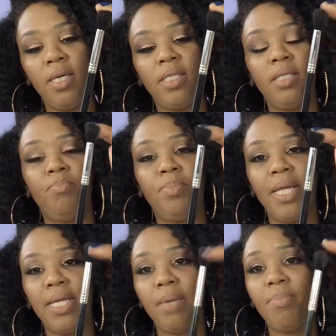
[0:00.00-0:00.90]
It's
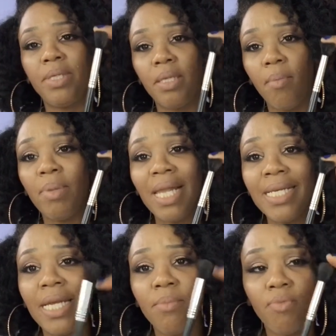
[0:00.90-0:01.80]
a
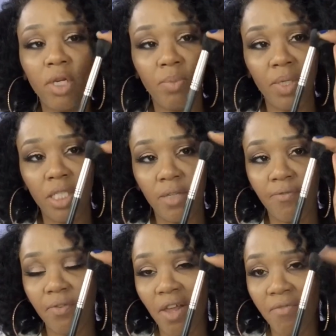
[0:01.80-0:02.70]
blending brush, but it's a
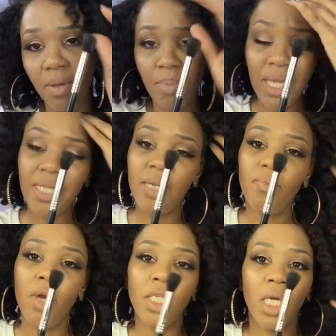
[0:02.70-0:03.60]
fluffy blending
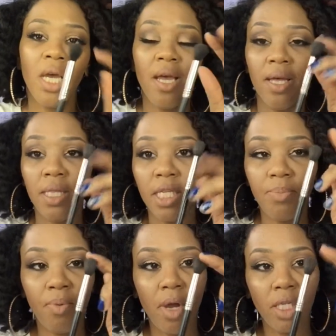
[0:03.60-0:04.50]
brush. This
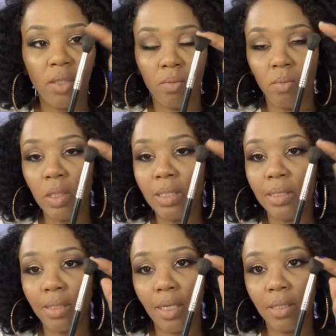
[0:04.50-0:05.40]
brush, we'll
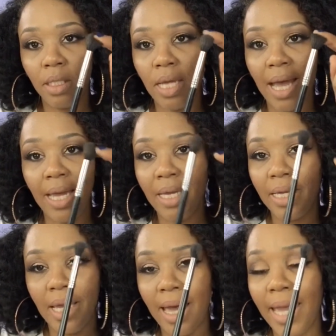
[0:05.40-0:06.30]
discuss it. I
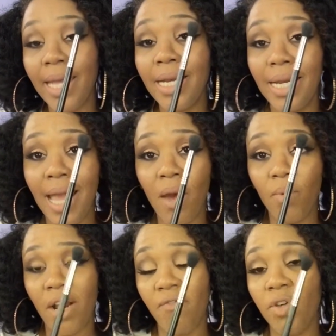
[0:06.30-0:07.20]
hate it now.
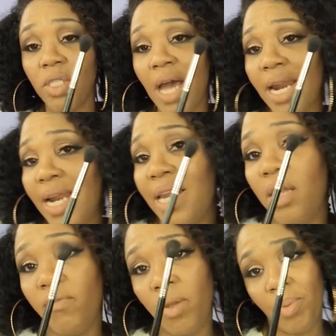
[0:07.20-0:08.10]
When I first got it, I
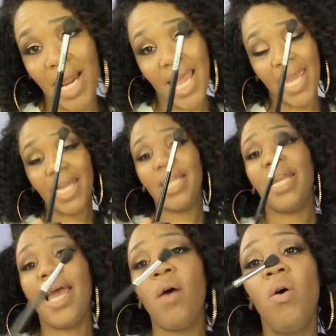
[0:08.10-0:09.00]
loved it, but I hate it
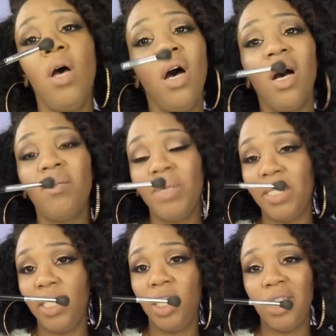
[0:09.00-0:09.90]
now
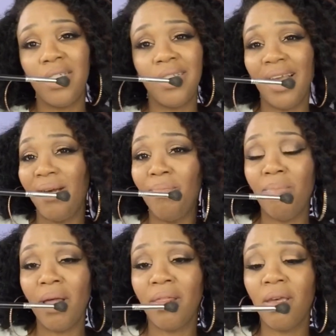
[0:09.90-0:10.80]
because it sheds like a
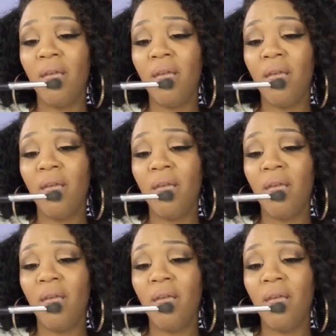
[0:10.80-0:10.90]
mother.